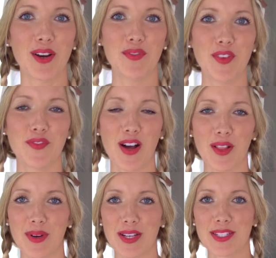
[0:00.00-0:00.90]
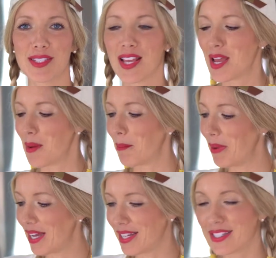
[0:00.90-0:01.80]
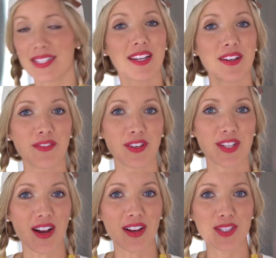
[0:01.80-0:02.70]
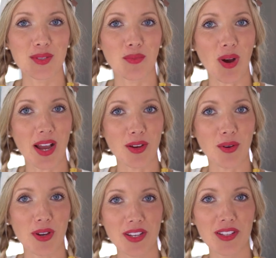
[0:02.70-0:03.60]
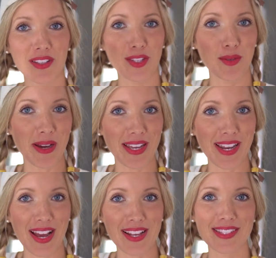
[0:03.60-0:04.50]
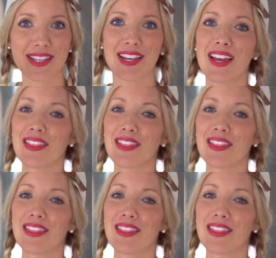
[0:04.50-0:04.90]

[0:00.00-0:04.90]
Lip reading: know if you follow us. But for dogs, why oil, you might ask?